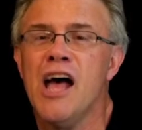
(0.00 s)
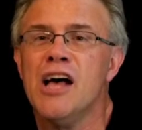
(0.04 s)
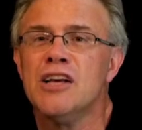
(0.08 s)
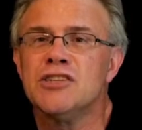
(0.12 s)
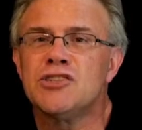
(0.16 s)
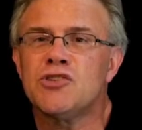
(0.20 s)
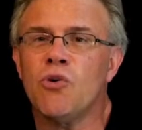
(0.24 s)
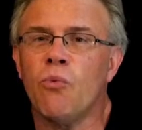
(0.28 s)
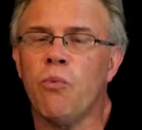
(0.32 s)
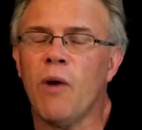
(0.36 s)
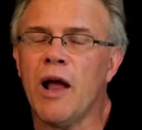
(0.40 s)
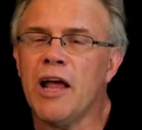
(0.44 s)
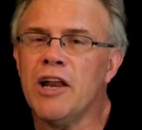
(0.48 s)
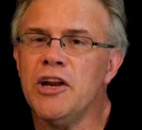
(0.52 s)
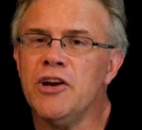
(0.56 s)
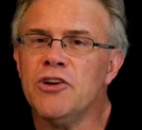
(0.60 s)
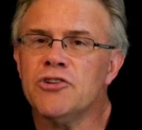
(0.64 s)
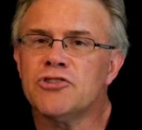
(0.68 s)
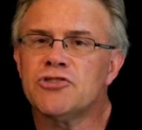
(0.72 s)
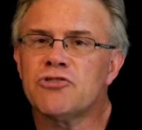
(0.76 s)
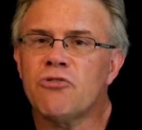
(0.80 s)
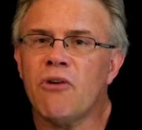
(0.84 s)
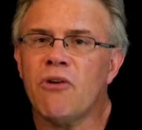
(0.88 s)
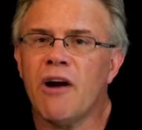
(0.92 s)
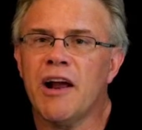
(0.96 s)
So when
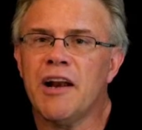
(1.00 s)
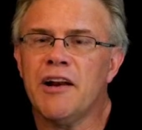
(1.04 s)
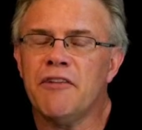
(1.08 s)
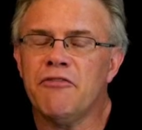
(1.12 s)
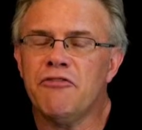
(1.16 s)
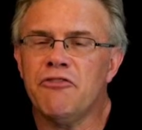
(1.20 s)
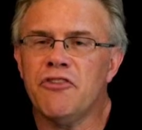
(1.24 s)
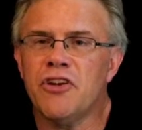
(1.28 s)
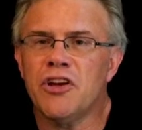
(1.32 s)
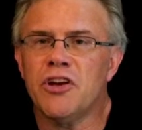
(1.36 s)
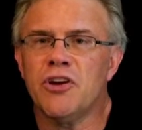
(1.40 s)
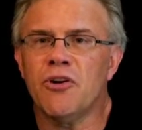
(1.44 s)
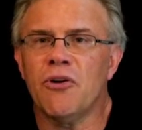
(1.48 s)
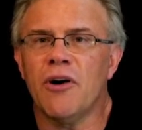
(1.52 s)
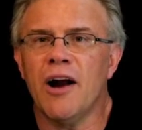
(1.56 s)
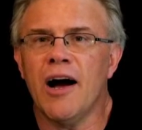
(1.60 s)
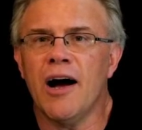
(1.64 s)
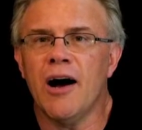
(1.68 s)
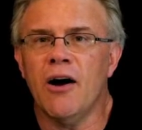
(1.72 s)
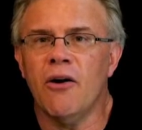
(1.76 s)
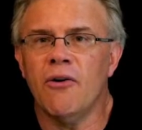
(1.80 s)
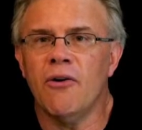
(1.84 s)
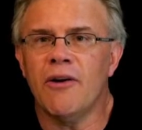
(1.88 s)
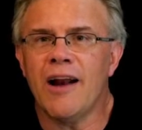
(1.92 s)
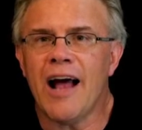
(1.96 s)
you're trying to figure
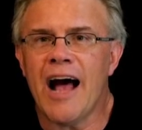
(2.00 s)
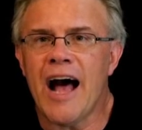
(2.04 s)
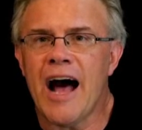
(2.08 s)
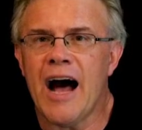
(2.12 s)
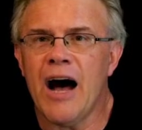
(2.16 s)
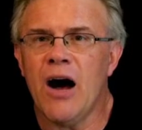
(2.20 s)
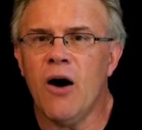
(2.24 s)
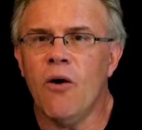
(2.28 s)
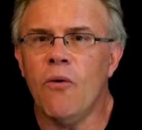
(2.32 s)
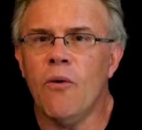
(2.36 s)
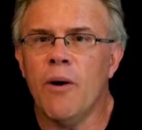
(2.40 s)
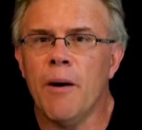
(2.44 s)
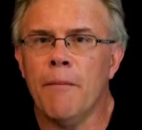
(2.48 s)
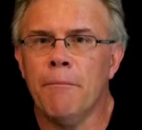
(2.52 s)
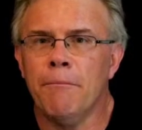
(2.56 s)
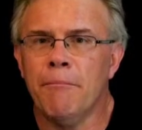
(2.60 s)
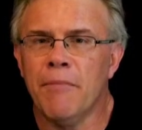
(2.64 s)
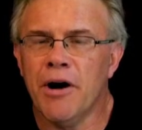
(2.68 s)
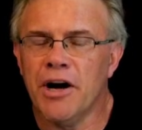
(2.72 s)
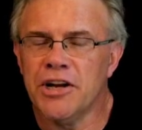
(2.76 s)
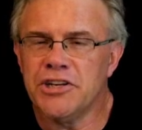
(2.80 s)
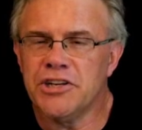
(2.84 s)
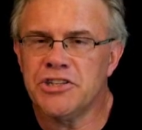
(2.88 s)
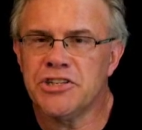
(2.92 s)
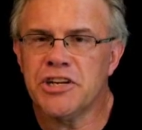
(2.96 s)
out how
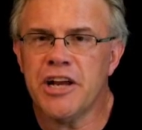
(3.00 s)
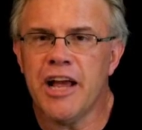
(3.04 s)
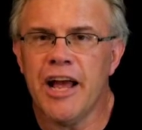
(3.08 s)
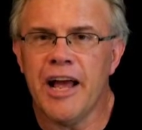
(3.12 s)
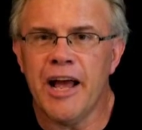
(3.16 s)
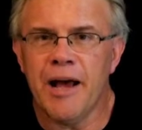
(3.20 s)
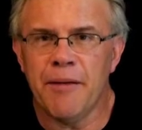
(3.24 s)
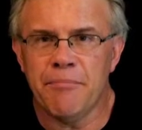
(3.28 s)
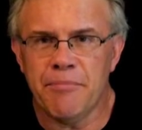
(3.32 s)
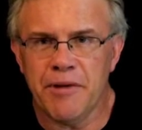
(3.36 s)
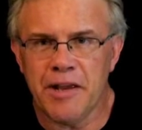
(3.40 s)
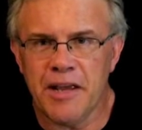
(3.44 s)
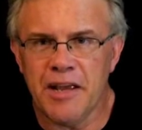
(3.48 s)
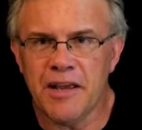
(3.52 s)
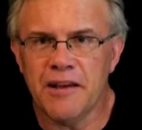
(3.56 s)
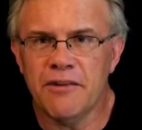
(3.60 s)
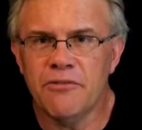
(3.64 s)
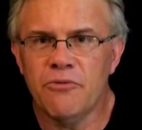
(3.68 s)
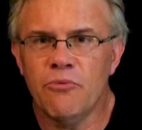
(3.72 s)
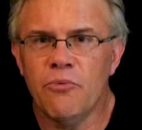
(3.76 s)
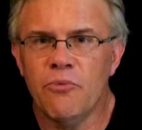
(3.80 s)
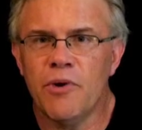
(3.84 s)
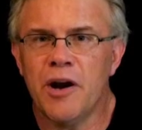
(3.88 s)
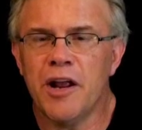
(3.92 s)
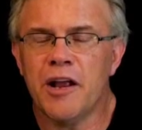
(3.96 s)
much epi
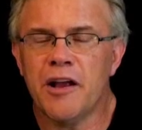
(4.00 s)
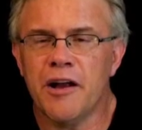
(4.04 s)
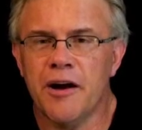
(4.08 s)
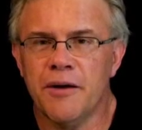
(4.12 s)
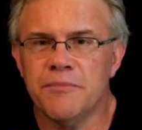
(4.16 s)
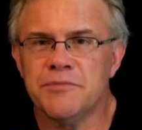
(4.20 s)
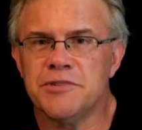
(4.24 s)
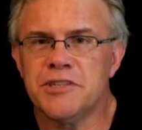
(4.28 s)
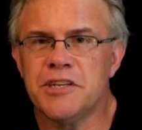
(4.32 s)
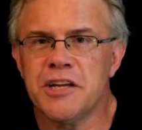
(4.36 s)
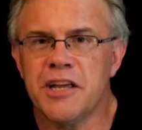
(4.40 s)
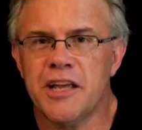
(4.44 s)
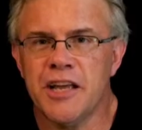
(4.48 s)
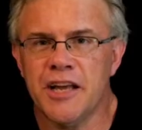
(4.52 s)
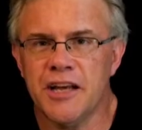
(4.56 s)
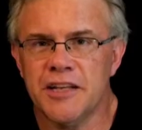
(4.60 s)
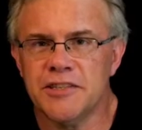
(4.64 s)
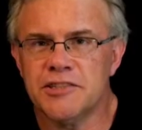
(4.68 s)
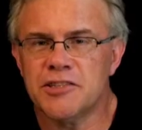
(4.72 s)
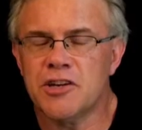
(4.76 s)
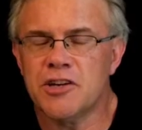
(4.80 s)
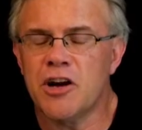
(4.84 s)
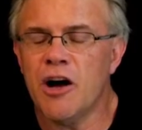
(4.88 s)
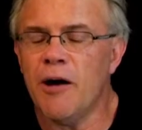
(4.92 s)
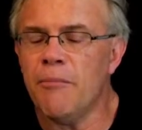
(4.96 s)
when it comes to
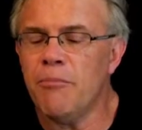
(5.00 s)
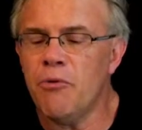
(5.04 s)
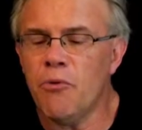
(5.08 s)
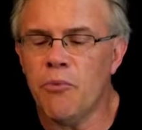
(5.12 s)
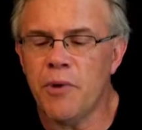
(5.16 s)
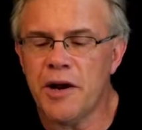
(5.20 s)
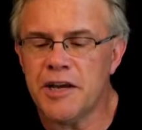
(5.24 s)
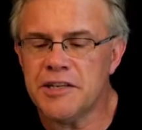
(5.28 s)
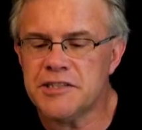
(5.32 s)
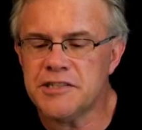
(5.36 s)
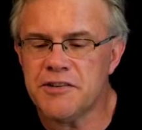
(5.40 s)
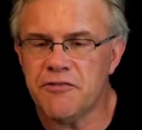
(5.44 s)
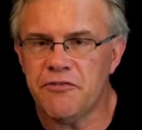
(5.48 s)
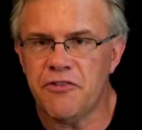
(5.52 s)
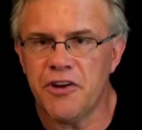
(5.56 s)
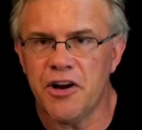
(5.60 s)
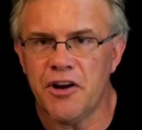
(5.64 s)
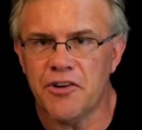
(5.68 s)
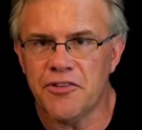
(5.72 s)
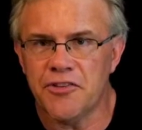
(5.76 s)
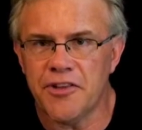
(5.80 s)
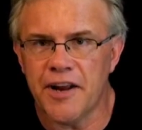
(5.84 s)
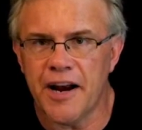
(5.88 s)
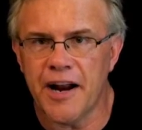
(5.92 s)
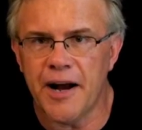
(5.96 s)
kids, couple ways to
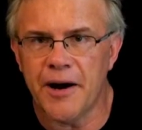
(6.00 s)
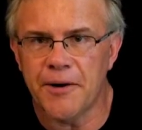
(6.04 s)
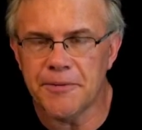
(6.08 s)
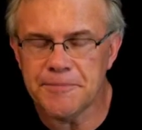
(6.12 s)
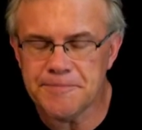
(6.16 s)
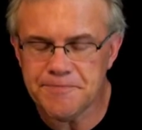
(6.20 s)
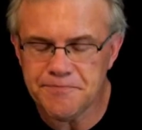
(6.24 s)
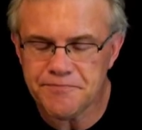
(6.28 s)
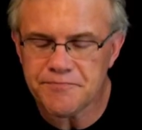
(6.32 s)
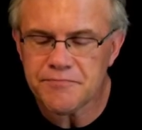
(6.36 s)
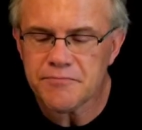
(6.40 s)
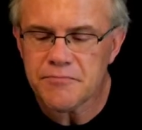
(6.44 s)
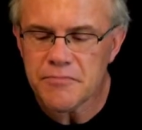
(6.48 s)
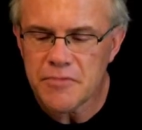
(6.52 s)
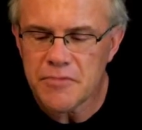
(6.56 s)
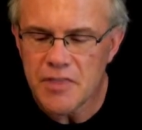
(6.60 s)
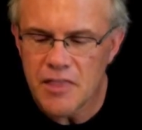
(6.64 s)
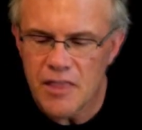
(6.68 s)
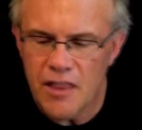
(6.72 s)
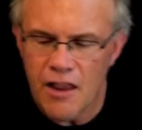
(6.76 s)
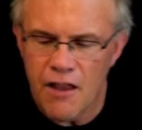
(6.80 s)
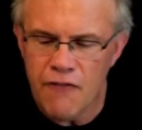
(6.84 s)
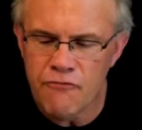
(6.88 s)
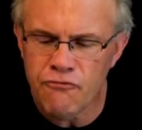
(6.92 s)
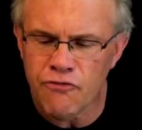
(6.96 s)
figure that out.
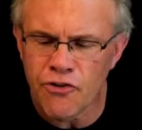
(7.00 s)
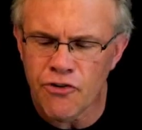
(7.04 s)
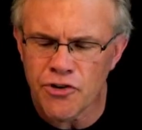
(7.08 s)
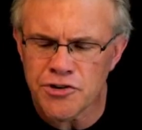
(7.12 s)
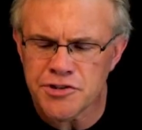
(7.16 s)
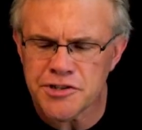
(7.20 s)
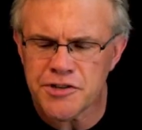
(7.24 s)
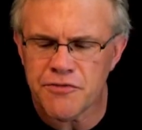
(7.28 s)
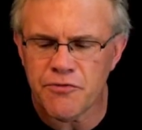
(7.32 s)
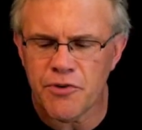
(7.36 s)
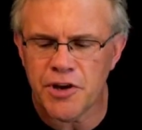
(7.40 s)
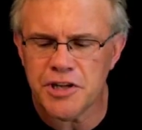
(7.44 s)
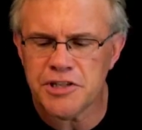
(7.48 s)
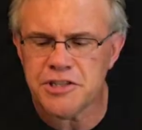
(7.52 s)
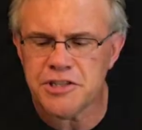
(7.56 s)
First of which,